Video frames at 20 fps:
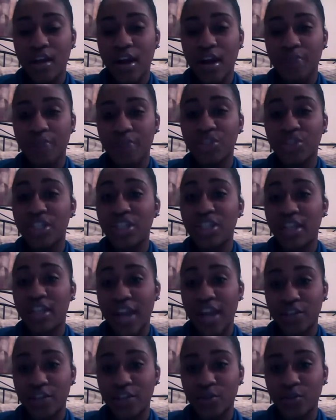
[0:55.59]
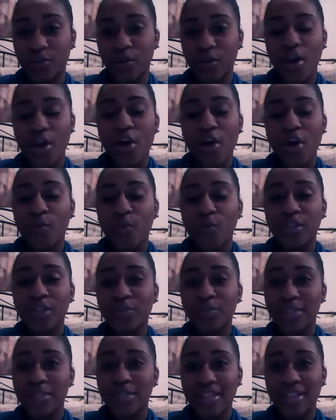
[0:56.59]
Sheeta Natural, which
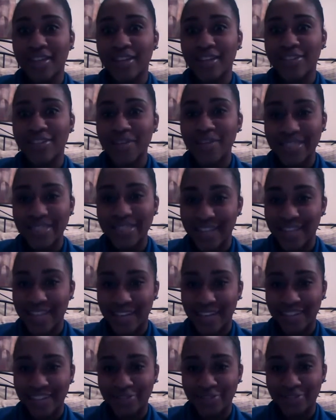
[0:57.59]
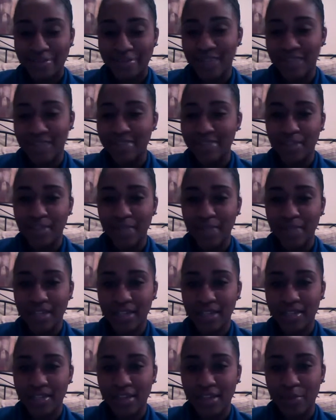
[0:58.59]
was like so exciting for me. It was like meeting a
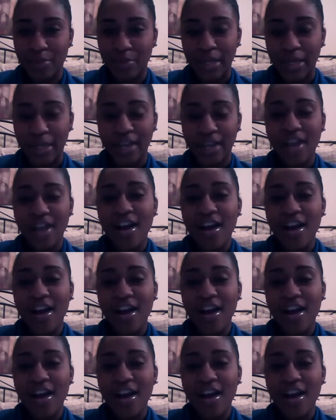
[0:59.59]
celebrity.